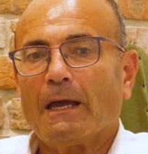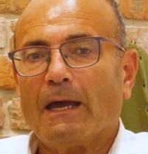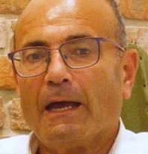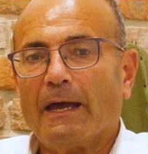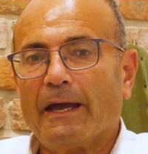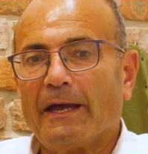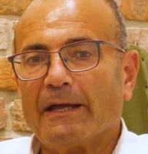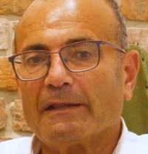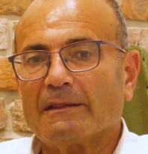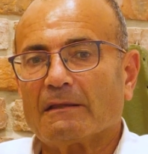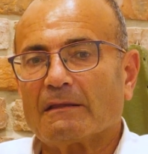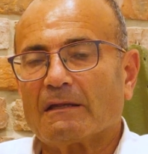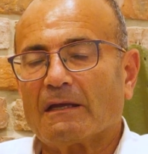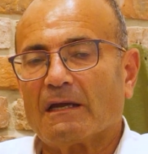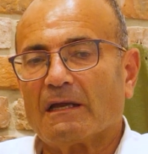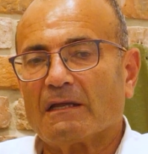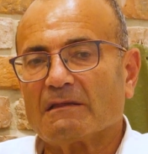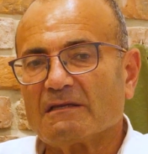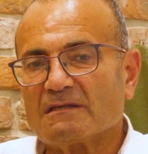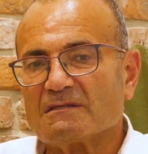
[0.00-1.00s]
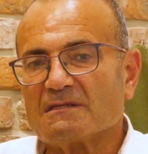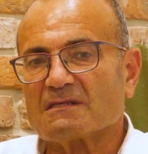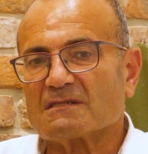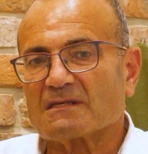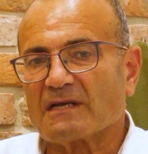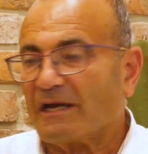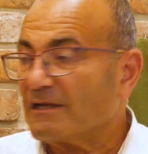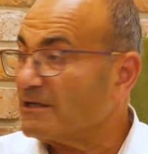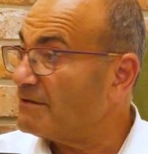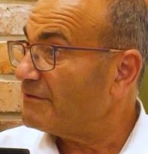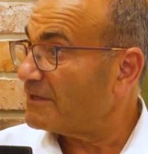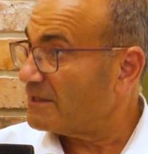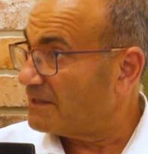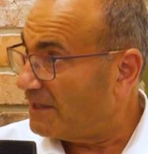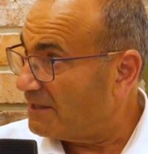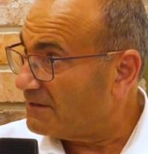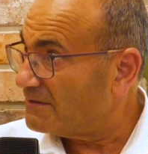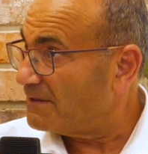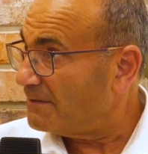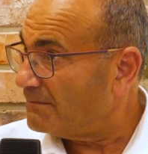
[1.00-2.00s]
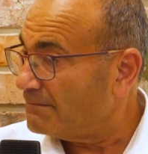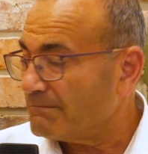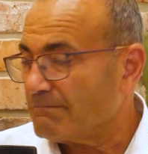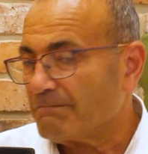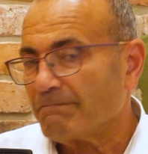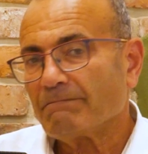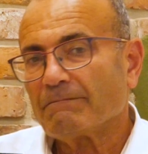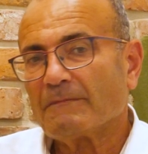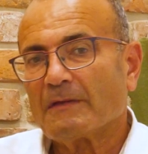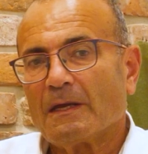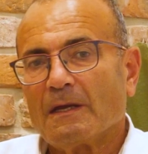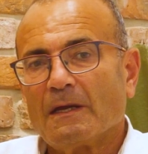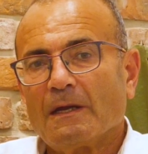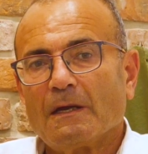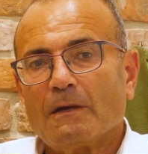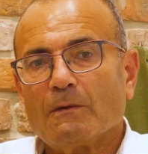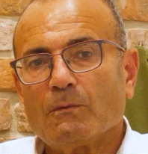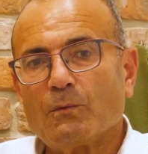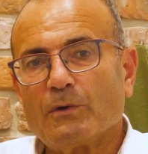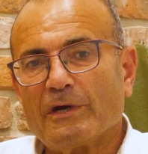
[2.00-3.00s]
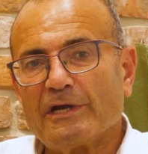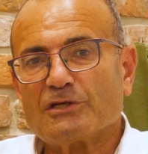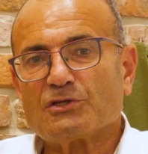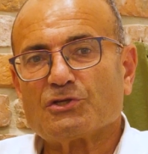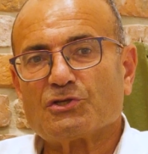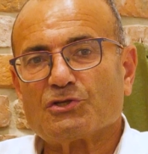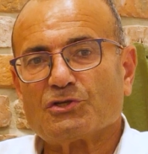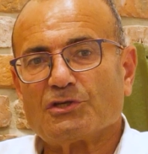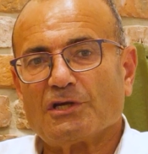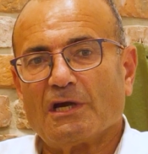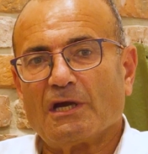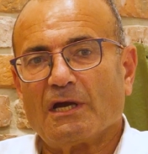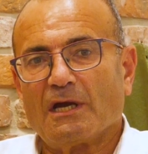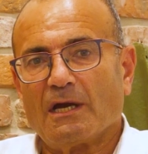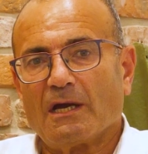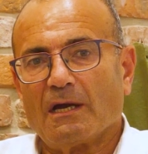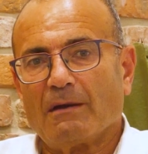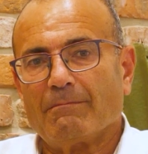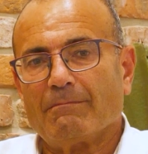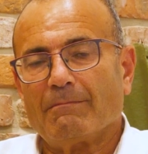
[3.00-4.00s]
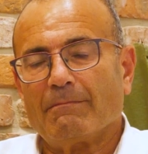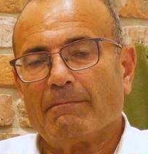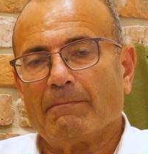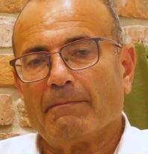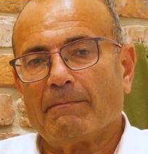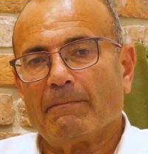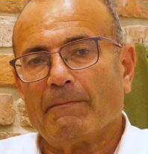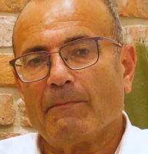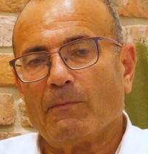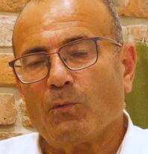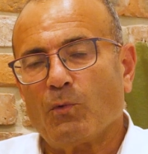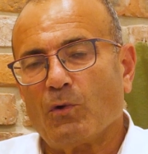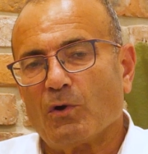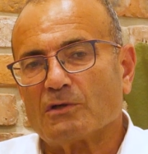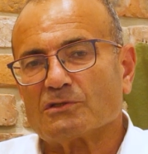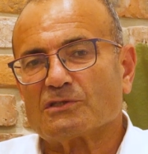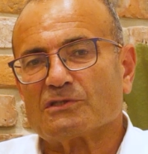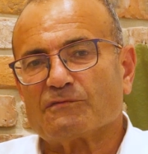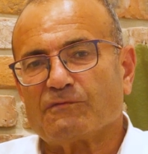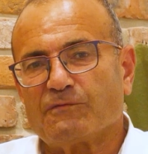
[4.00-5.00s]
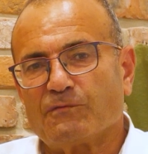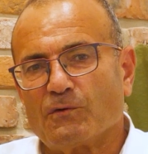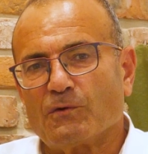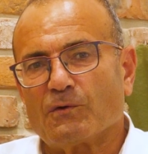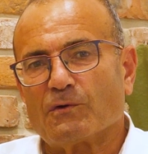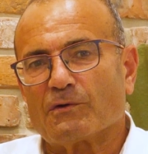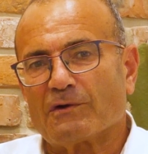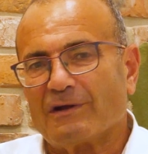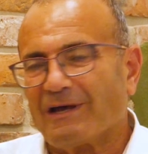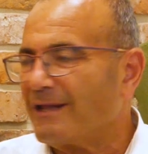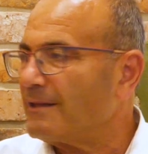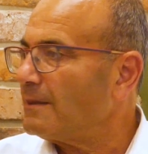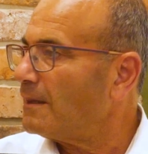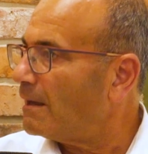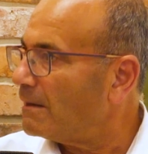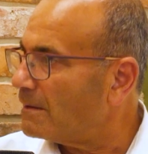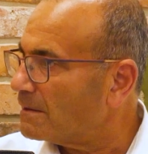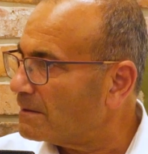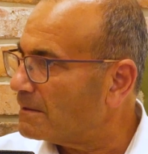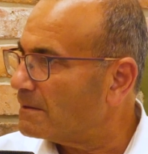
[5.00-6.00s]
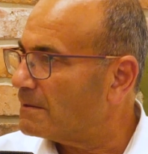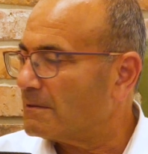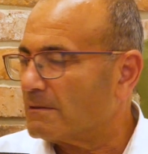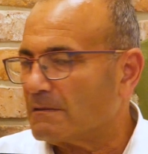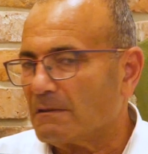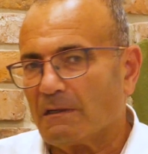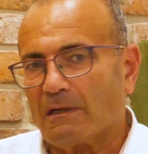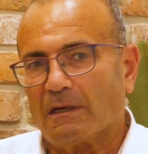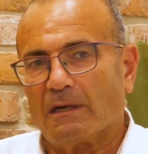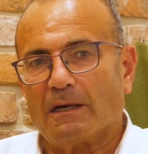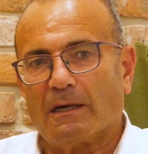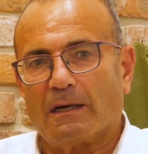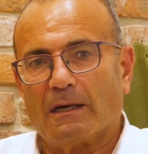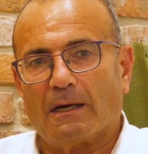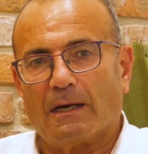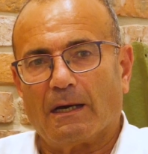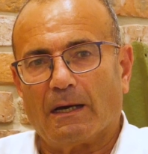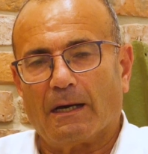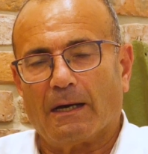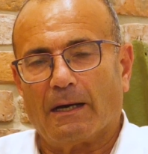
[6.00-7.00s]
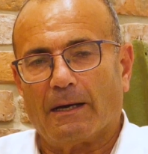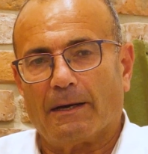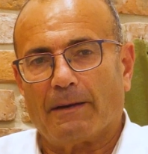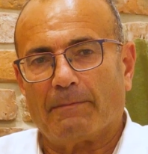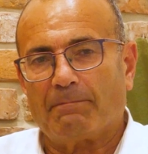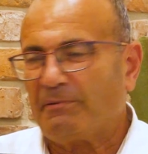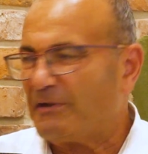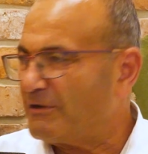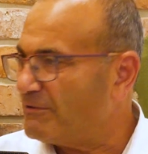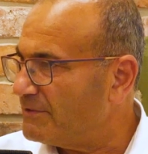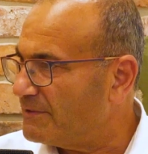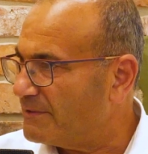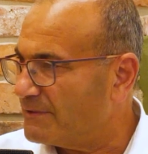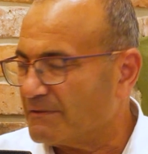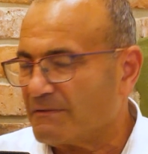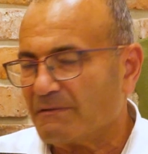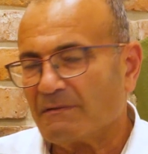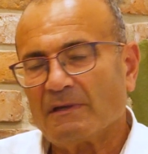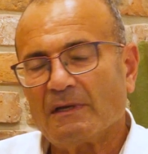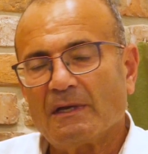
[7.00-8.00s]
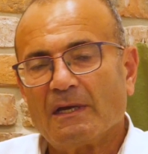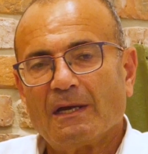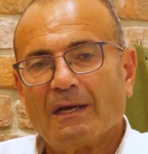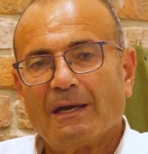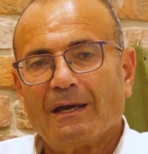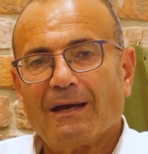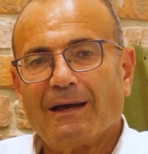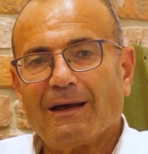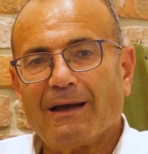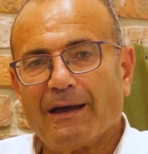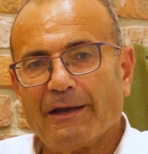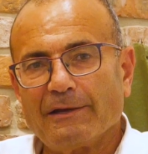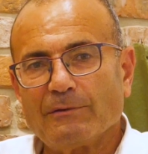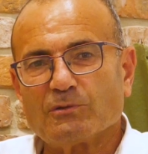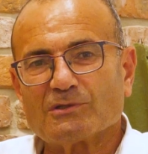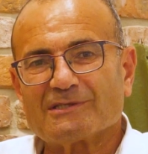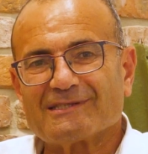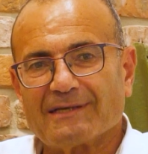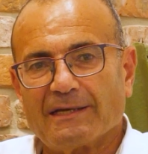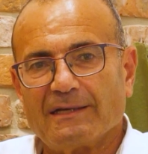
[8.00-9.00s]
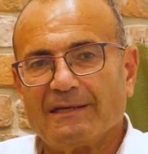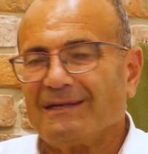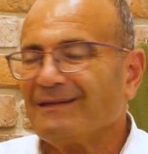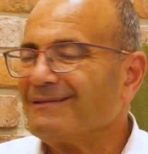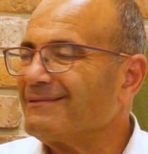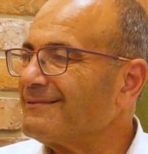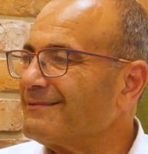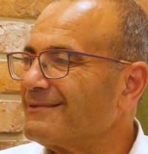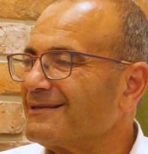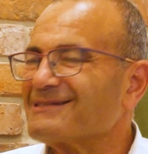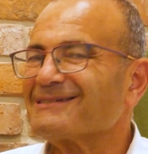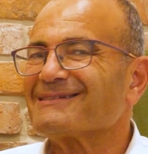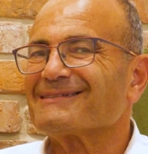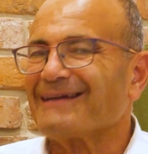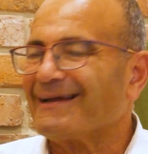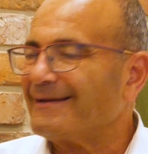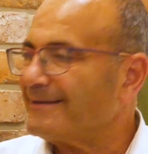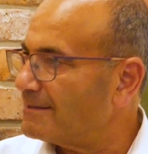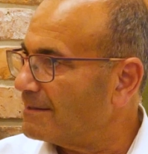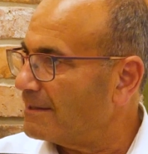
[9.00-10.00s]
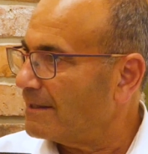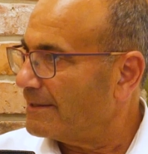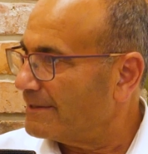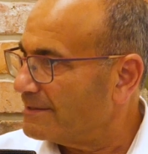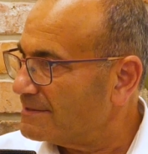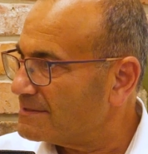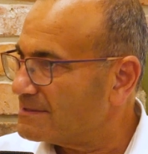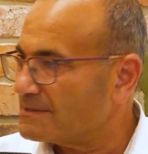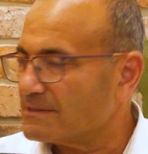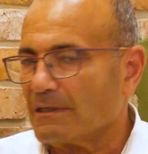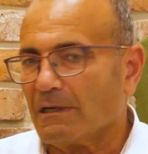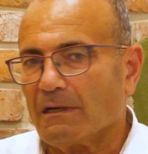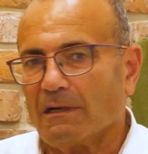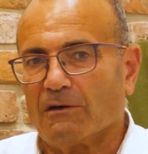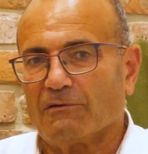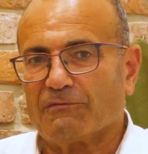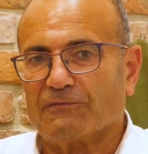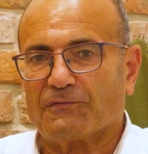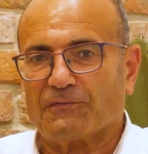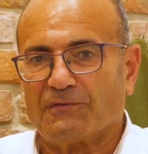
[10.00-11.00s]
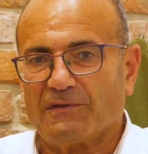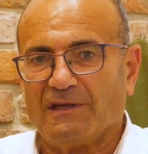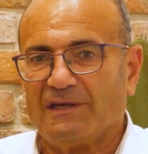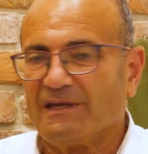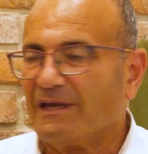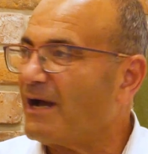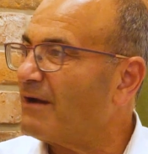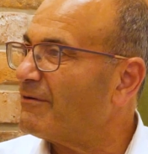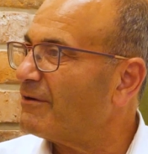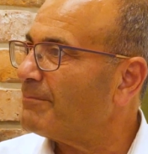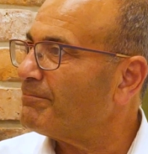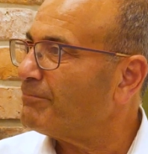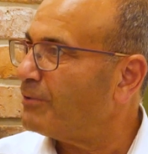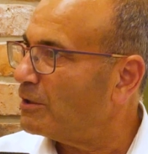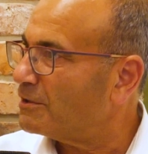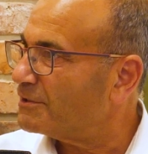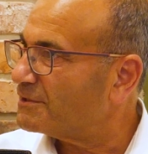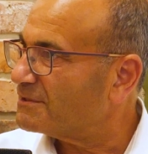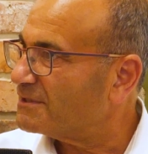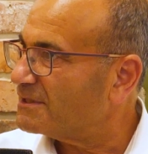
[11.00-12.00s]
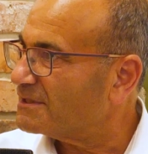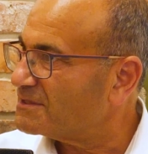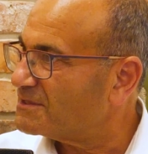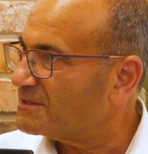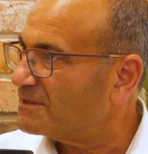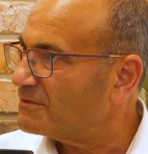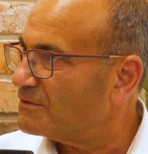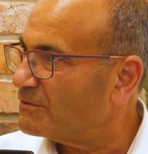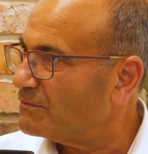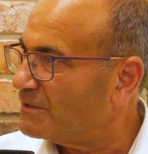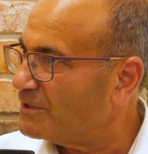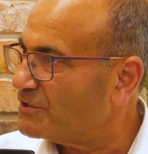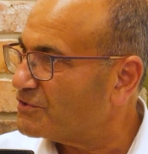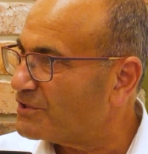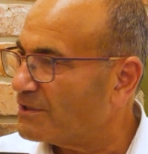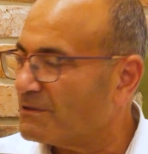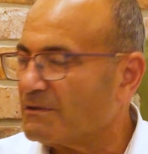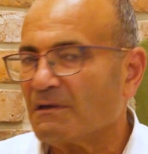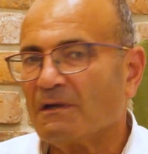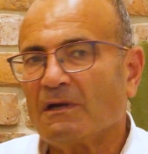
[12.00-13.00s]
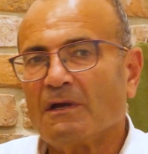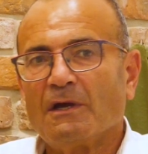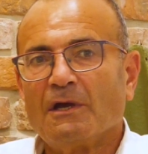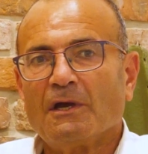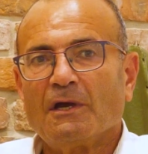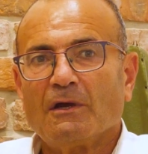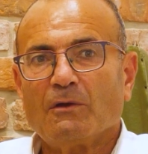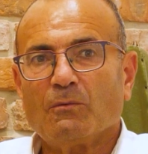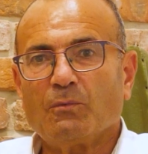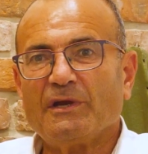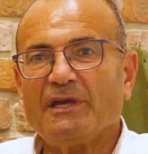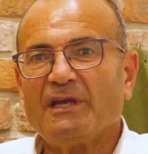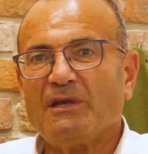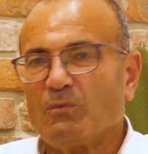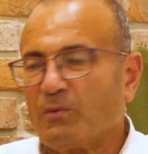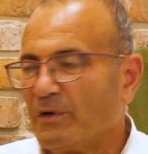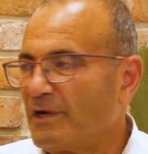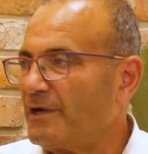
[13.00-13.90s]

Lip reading: and this is kind of a kingdom which was for a long period, I would say, in the sidelines of the Arab politics in the region. We